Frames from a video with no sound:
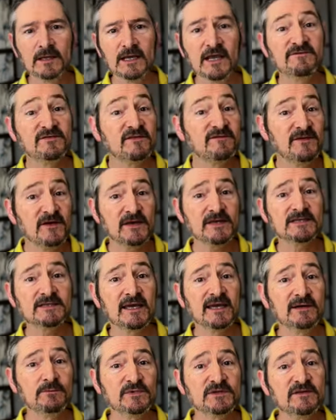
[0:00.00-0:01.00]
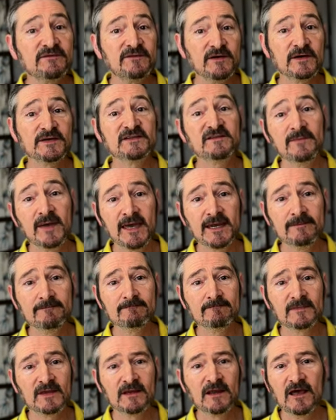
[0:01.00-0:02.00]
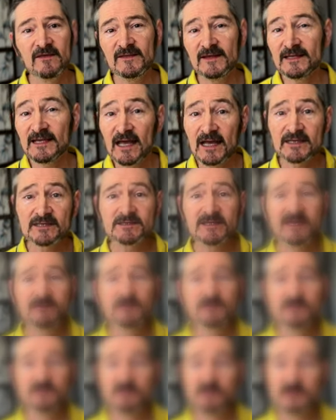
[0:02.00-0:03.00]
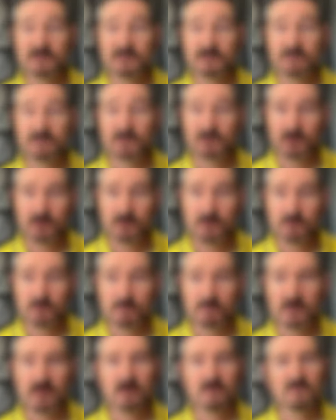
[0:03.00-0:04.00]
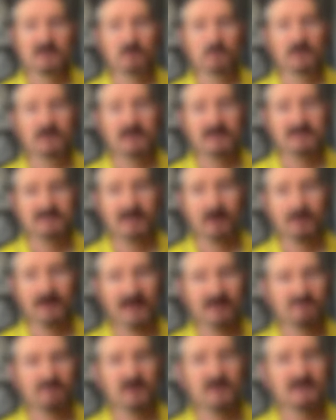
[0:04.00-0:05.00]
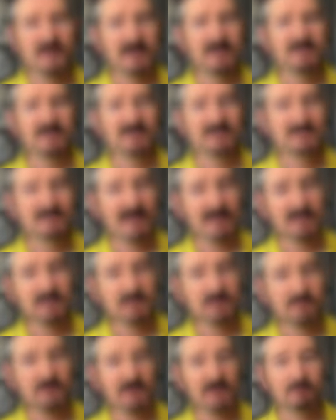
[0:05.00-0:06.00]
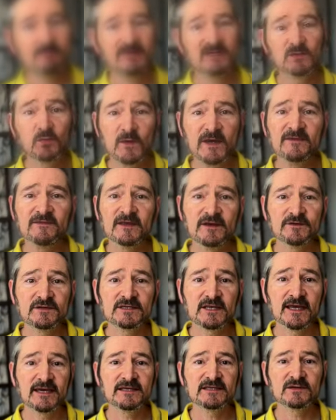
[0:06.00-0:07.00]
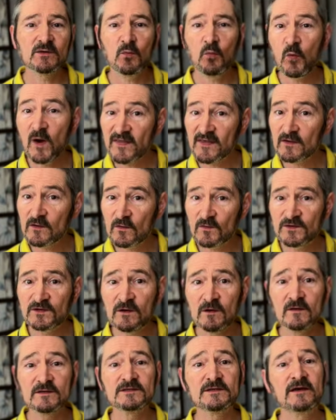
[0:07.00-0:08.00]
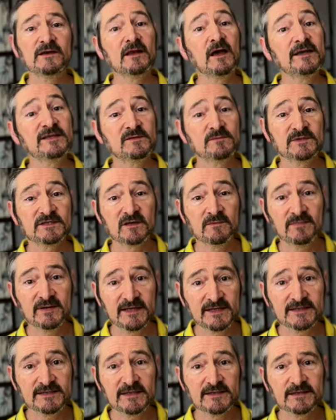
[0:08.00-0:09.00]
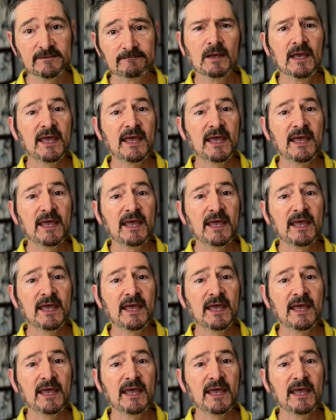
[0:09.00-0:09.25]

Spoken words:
If the first date was the 1st of May and the last date was the 30th of June, then we'll list out every date consecutively between those dates whether or not an item was completed.